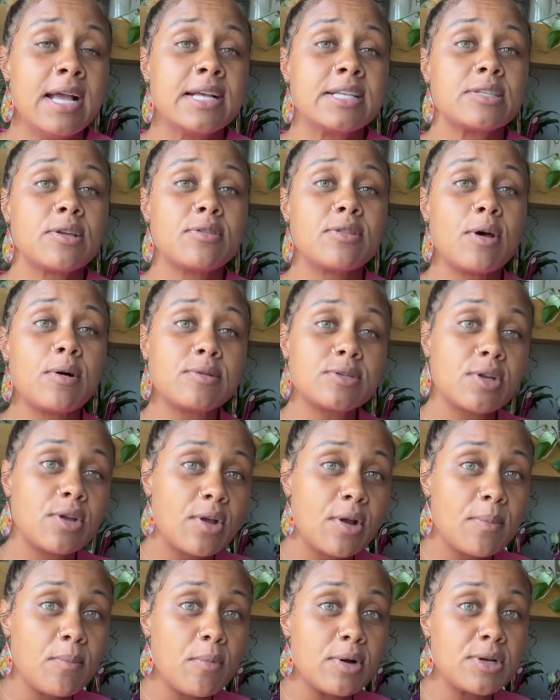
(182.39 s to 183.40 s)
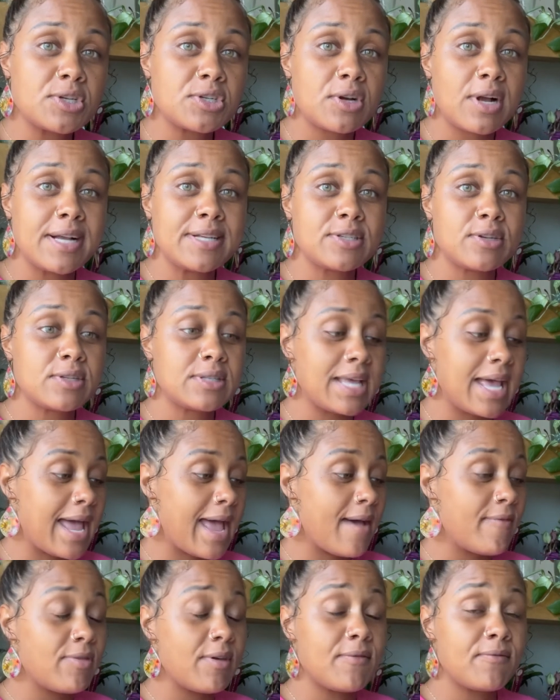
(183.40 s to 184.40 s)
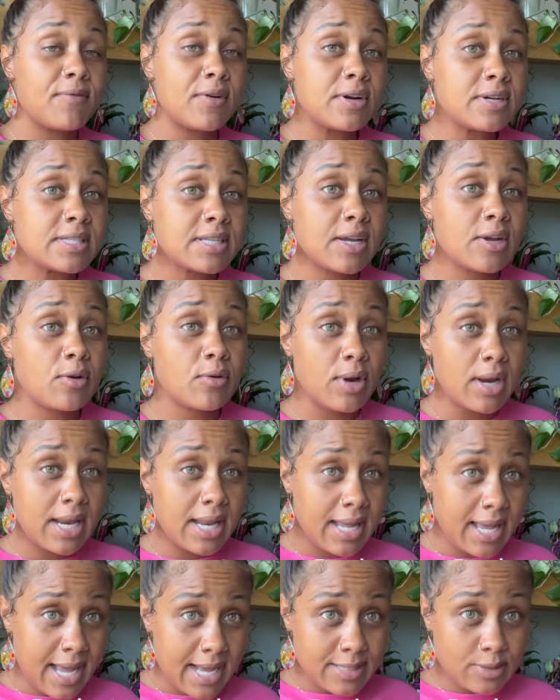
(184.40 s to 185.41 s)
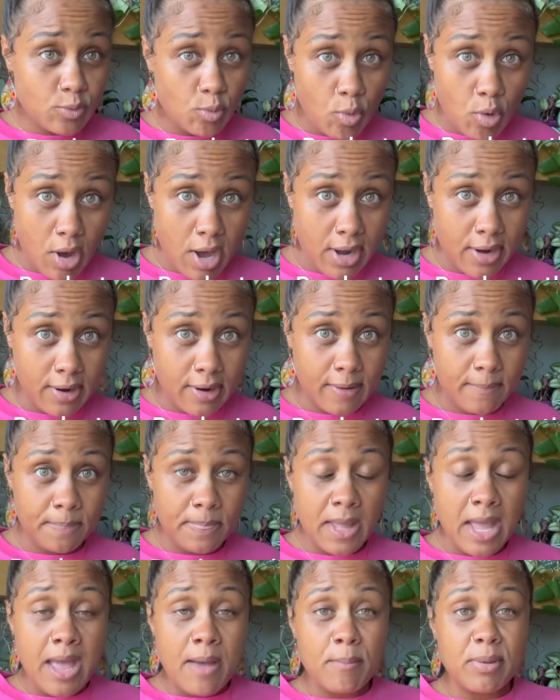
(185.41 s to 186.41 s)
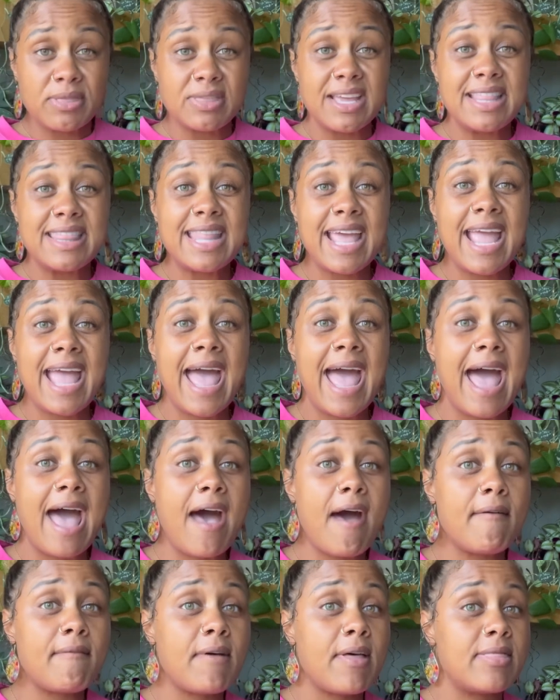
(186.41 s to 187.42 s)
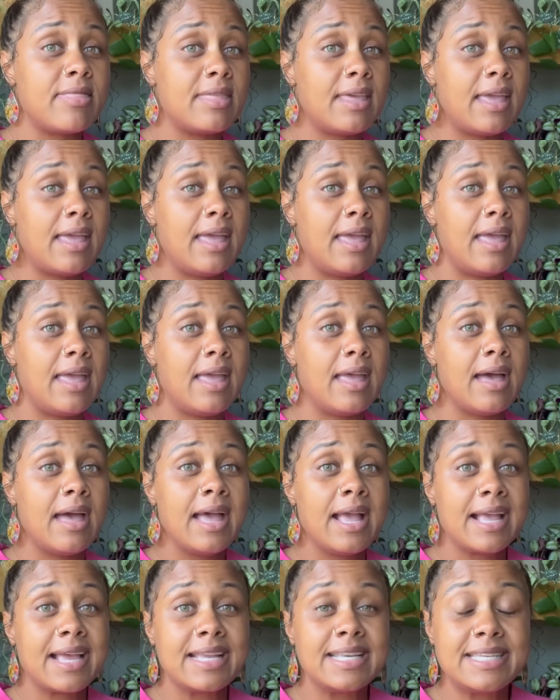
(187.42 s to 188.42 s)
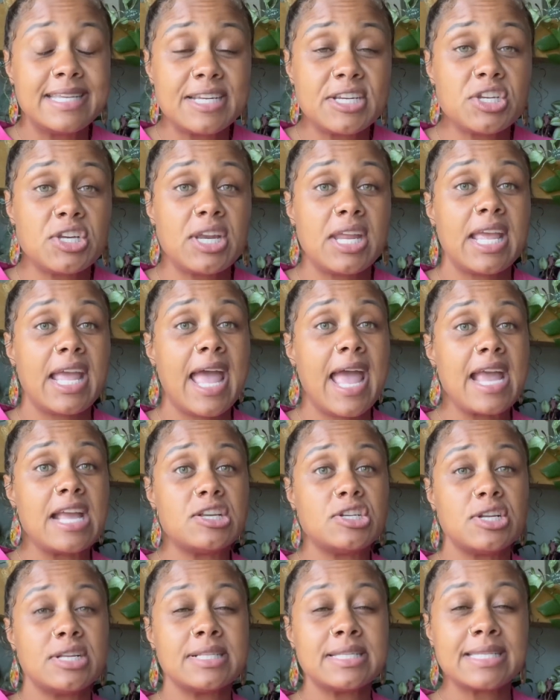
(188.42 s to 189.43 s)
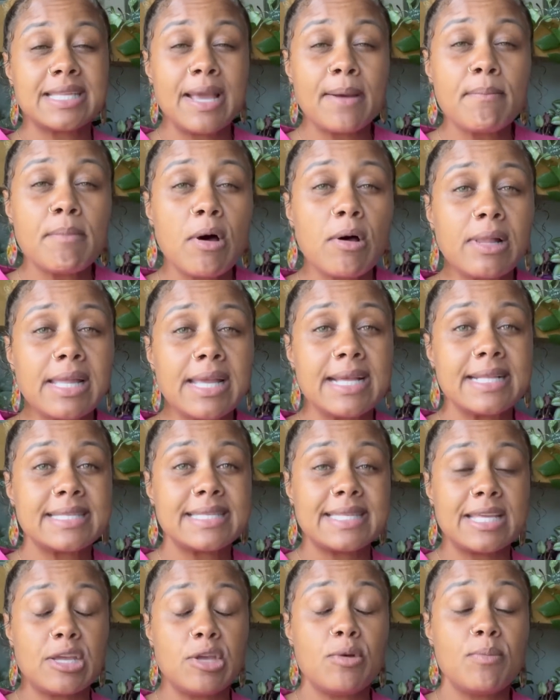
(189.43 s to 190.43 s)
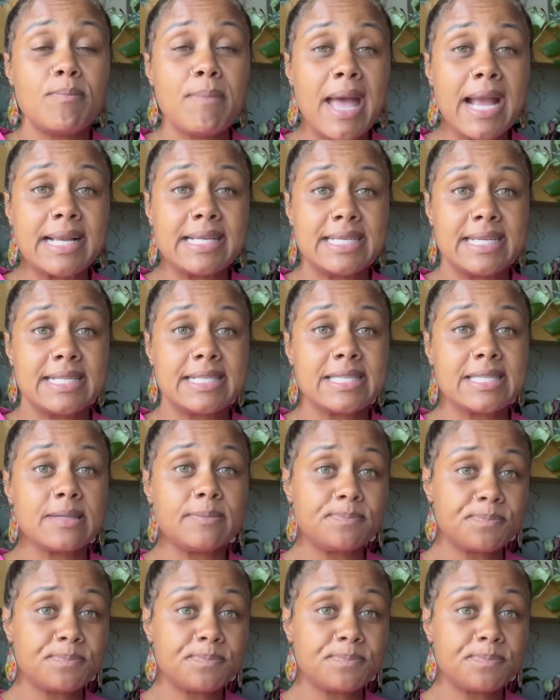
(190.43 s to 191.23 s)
So those are your moisturizers that have the first ingredient as water, but then they have the conditioning agents, the emollients, the humectants